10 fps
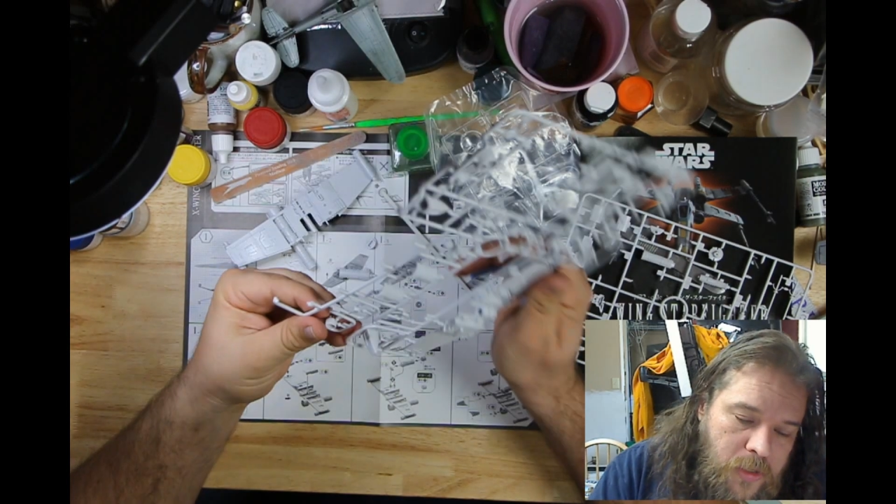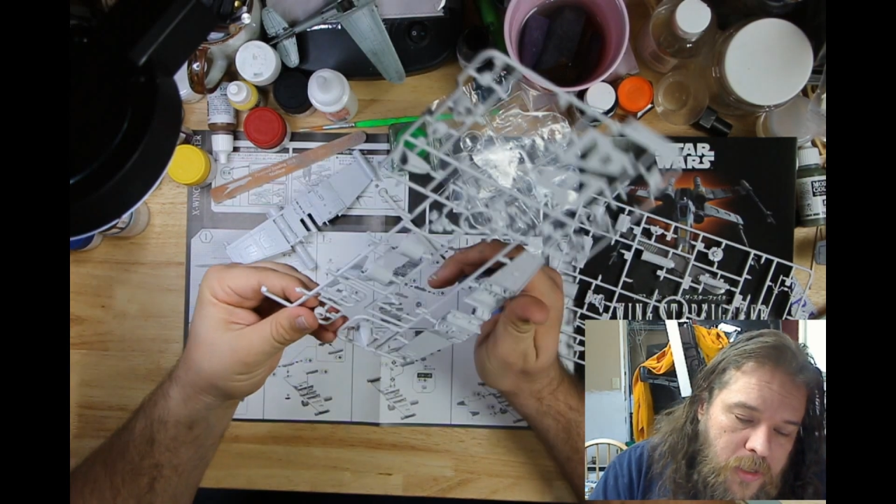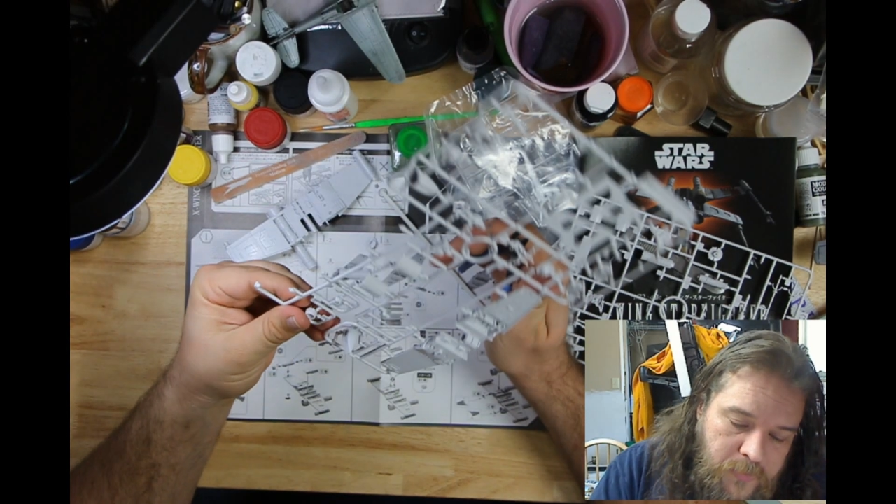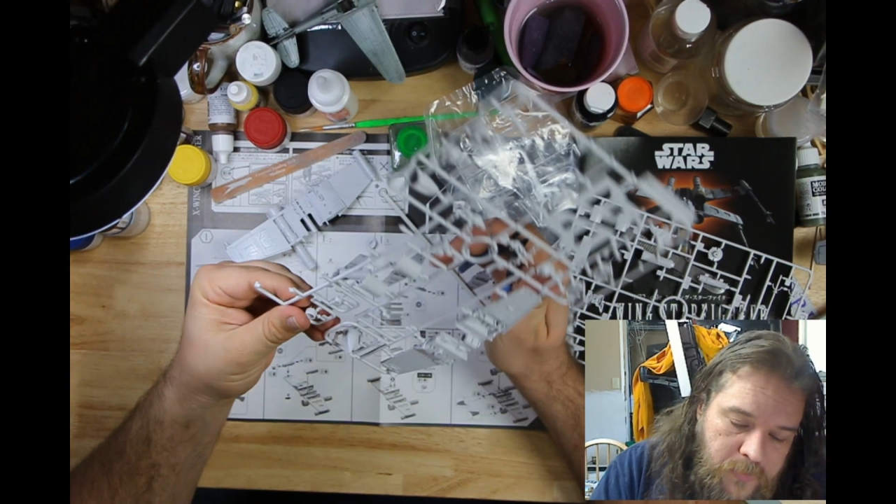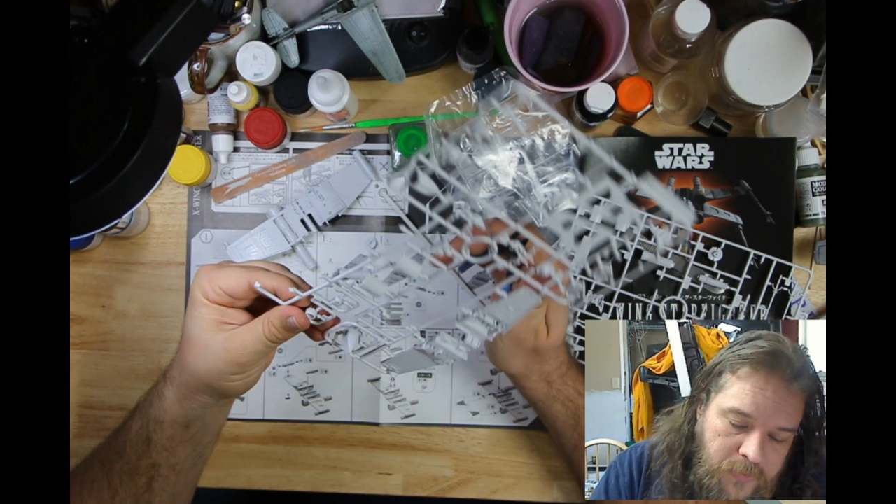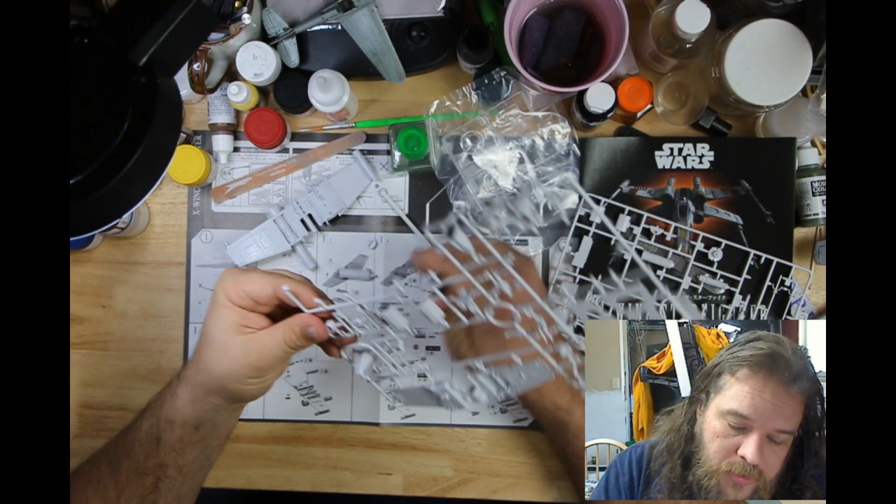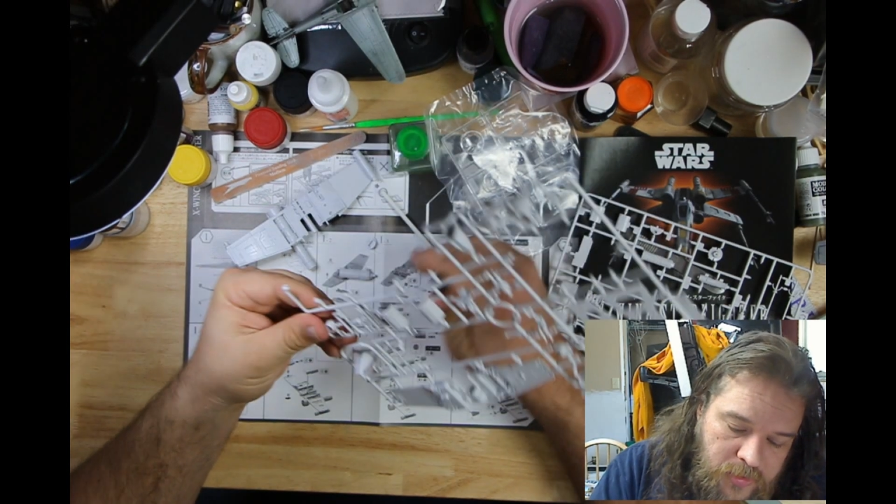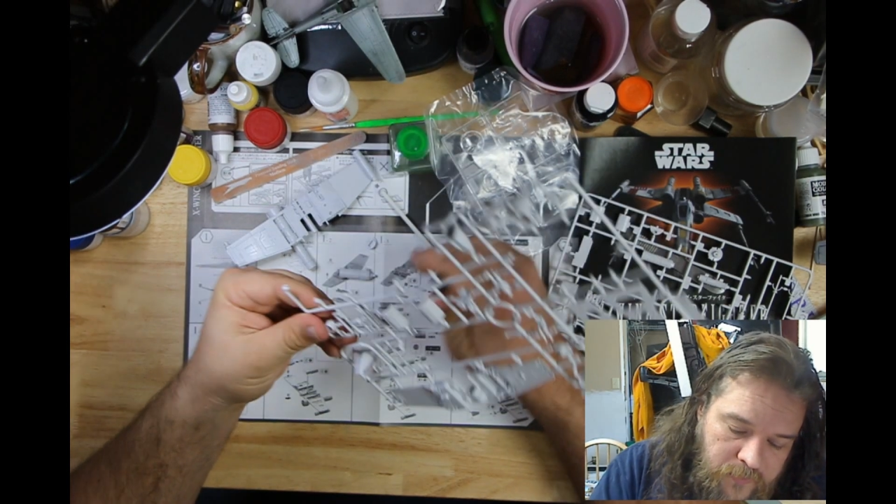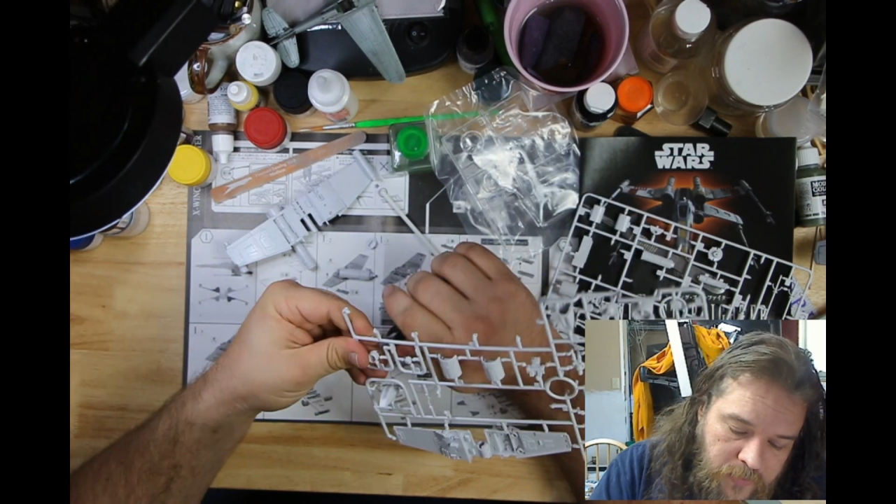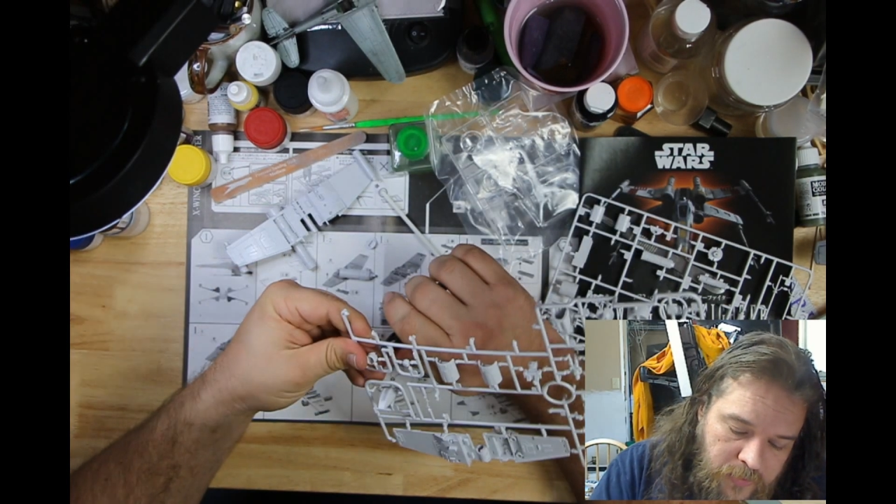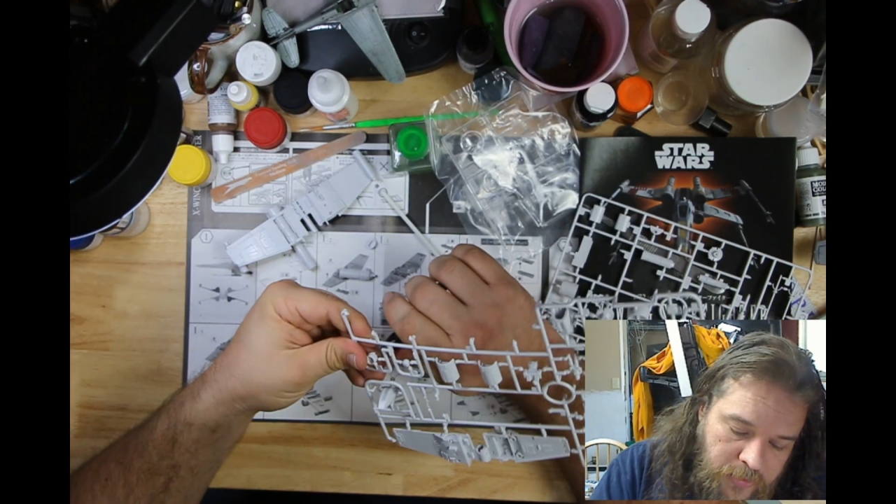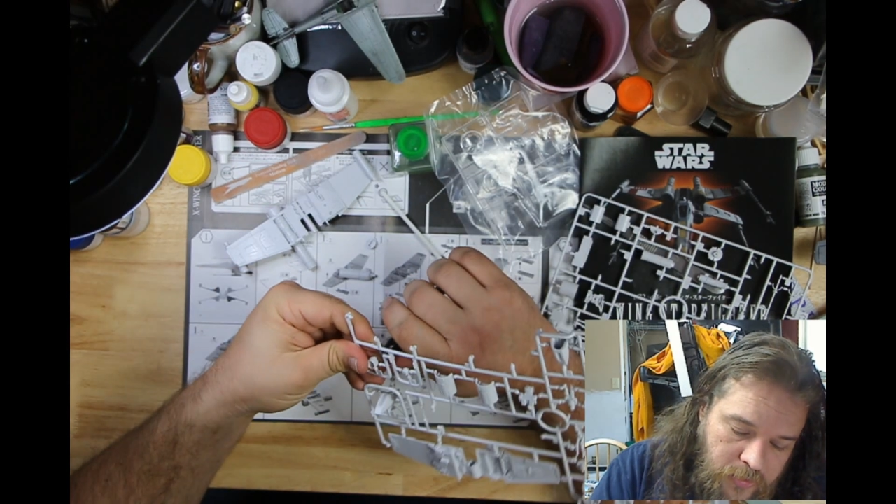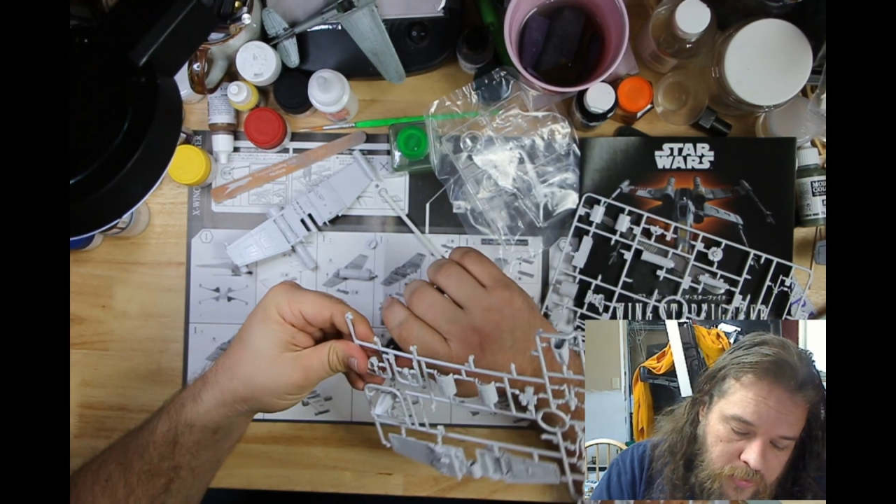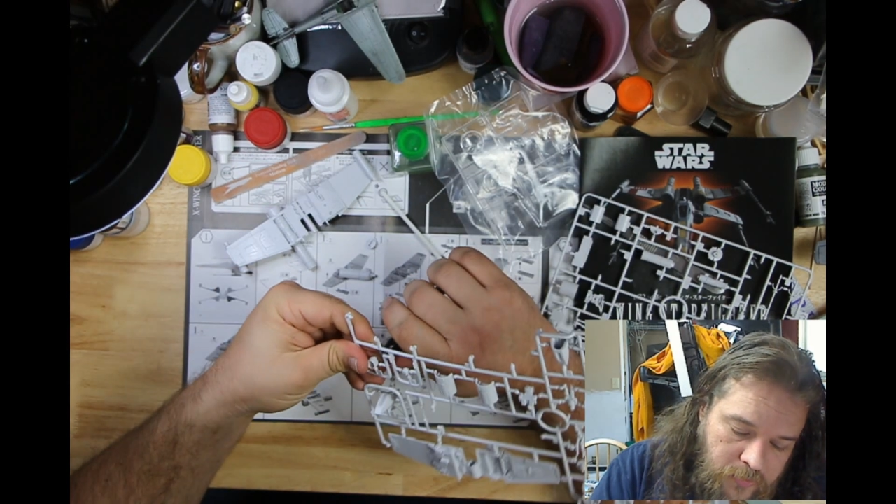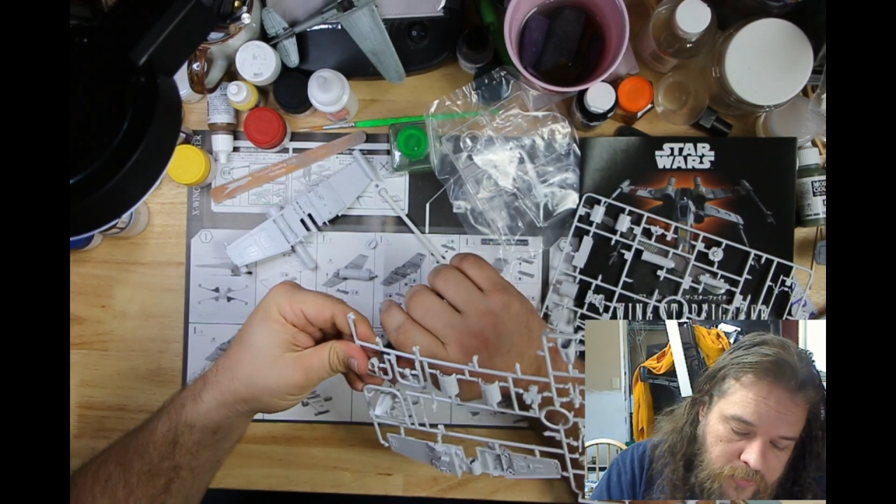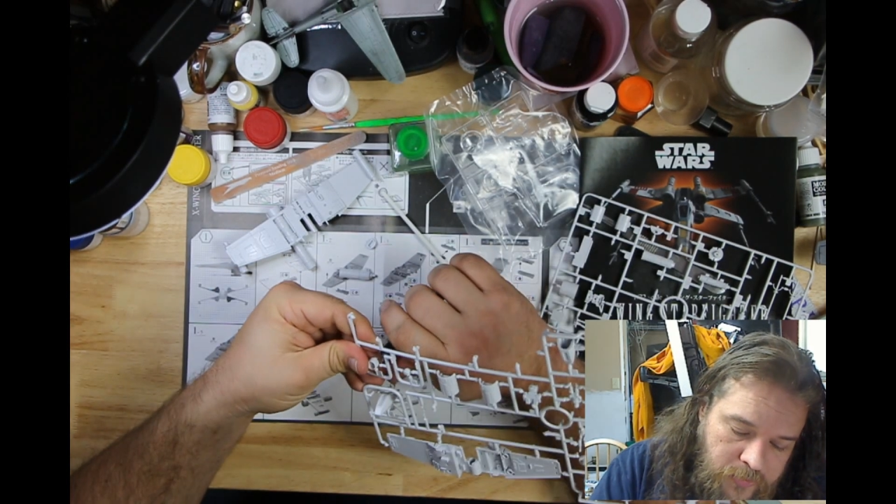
have as much stuff ready to go as you